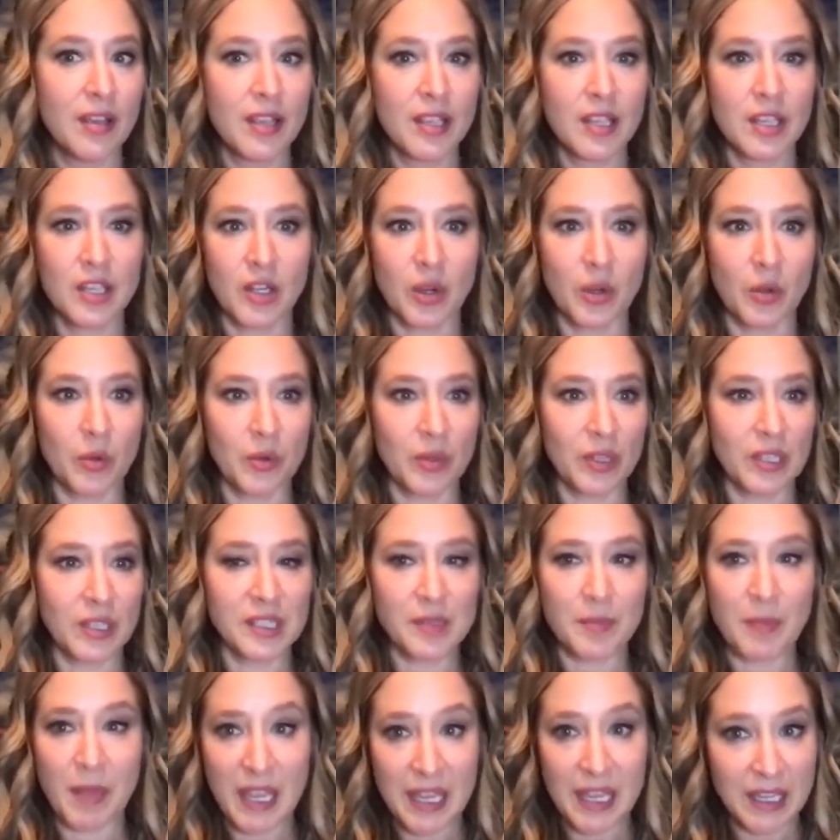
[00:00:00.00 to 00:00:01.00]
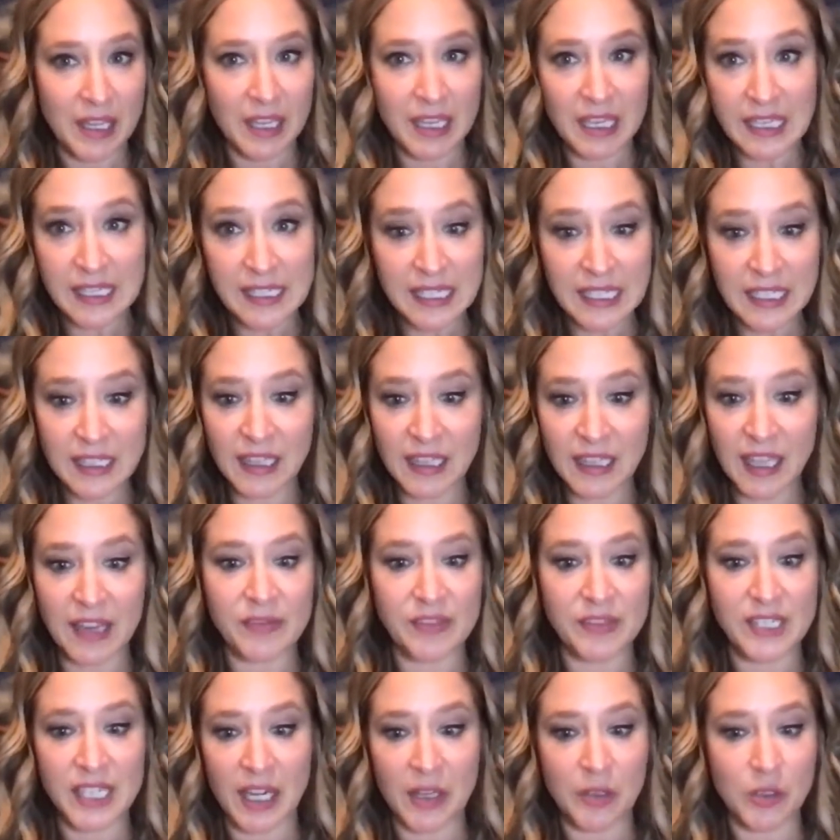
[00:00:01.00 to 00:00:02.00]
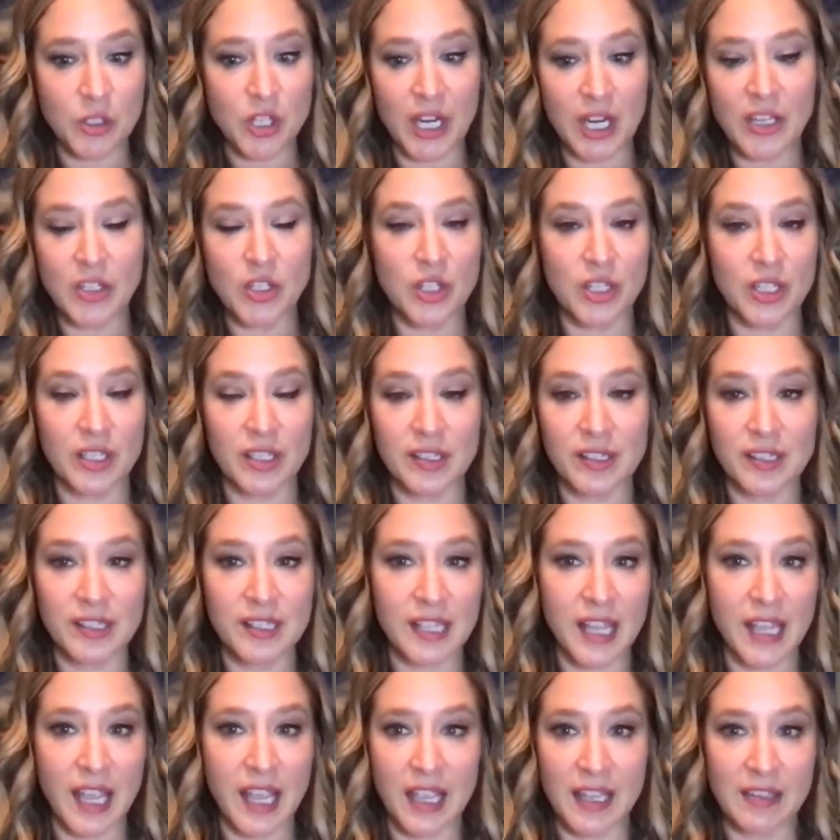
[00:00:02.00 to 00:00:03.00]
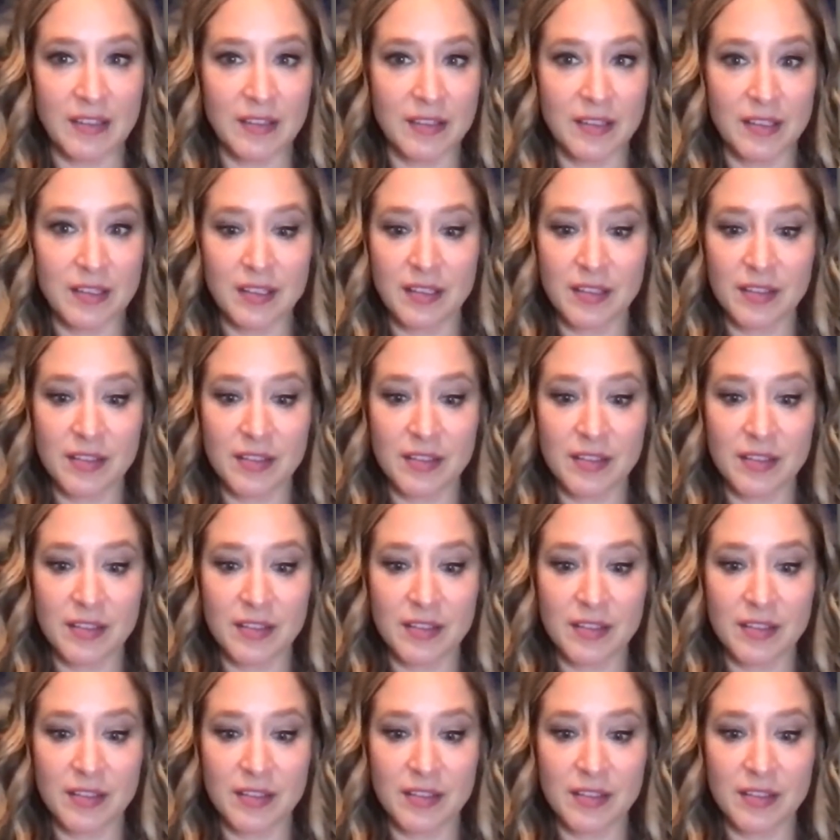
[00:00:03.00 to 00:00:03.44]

You know, let's make easy lifestyle changes and